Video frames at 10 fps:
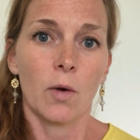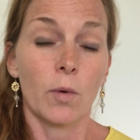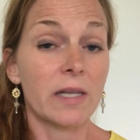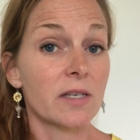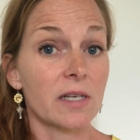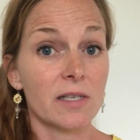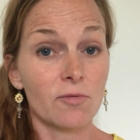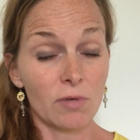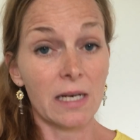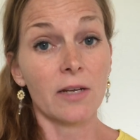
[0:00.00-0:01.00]
which
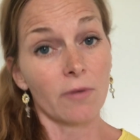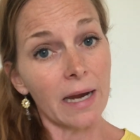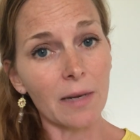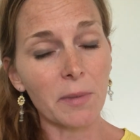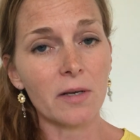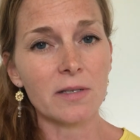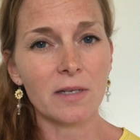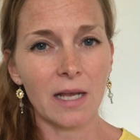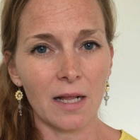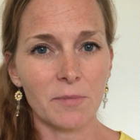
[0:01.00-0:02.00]
is really great because
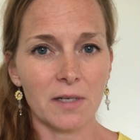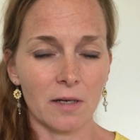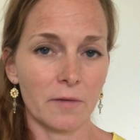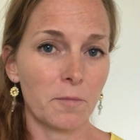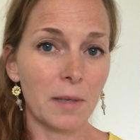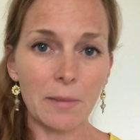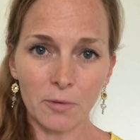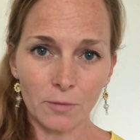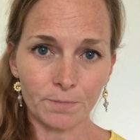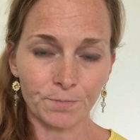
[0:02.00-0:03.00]
it helps a lot of
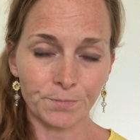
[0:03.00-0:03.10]
people.